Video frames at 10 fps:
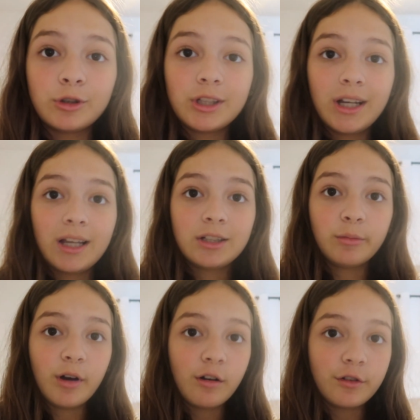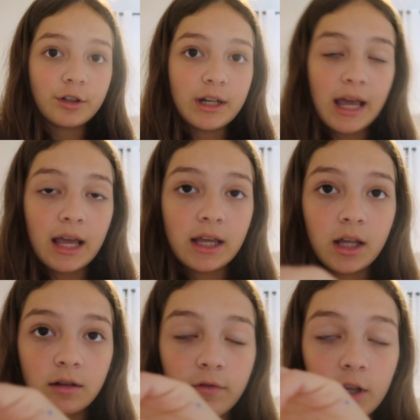we'll see you guys tomorrow for day
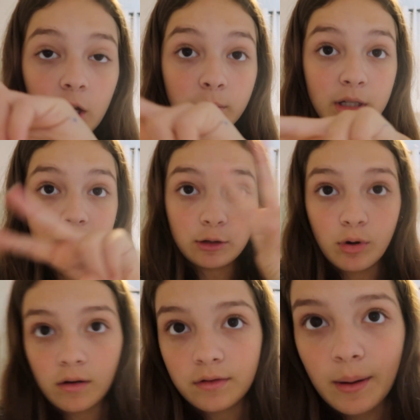Vlogmas day 12.